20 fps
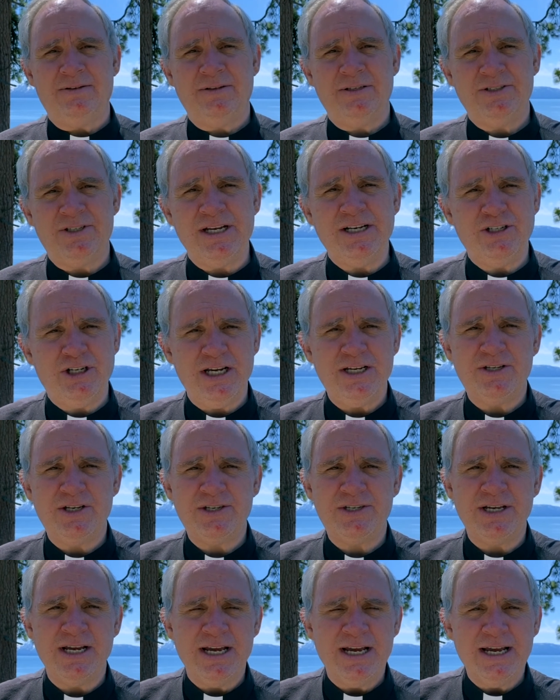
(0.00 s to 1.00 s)
See,
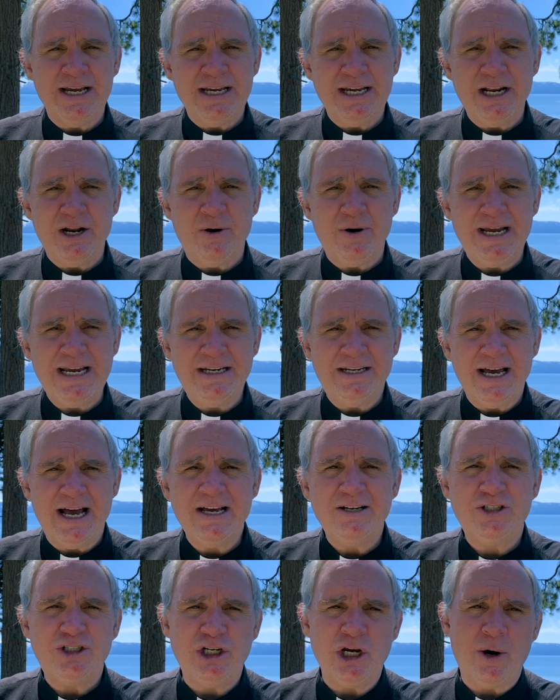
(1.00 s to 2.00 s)
Jesus, you know, he
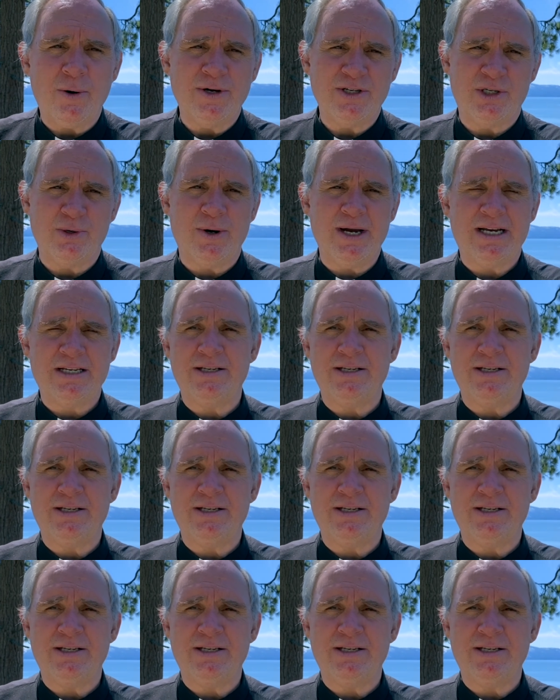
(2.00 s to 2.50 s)
does show us the way.